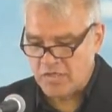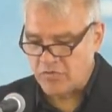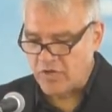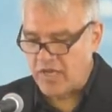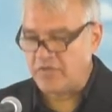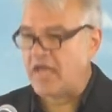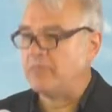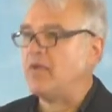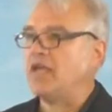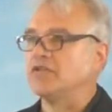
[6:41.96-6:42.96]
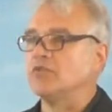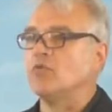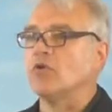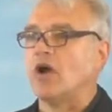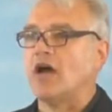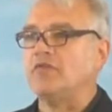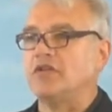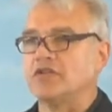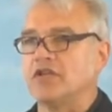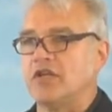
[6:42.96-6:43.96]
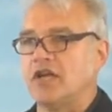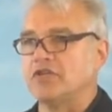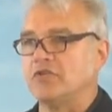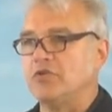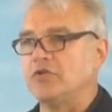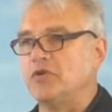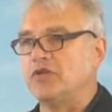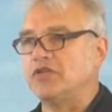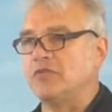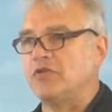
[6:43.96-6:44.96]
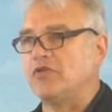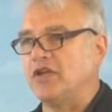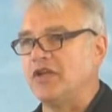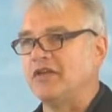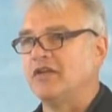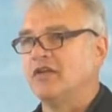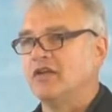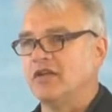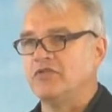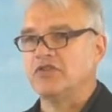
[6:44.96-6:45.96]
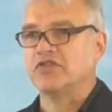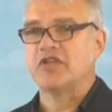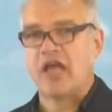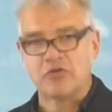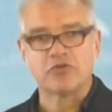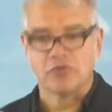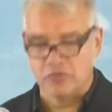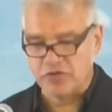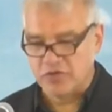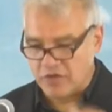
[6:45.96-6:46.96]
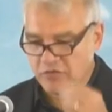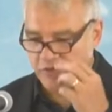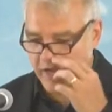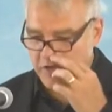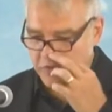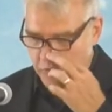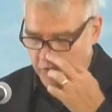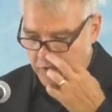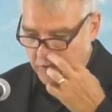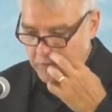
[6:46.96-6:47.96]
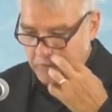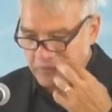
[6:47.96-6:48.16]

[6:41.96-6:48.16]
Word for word: So again, that makes the more obvious connection between Timothy and the scoundrels of last week.